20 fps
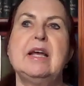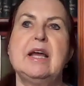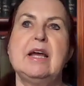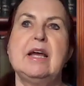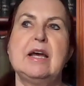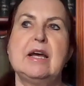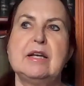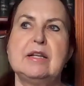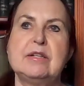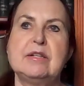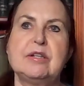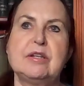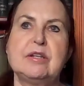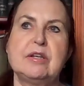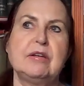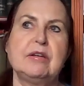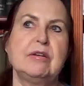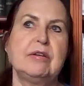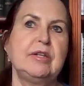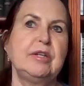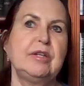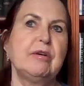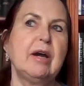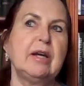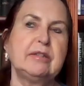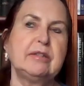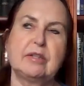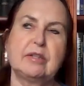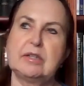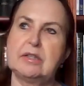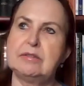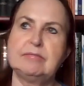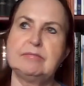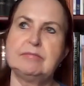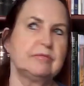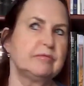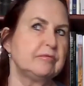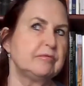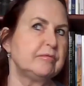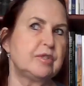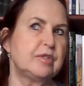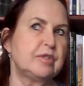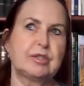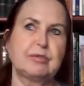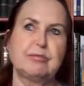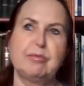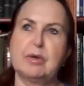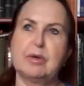and you either just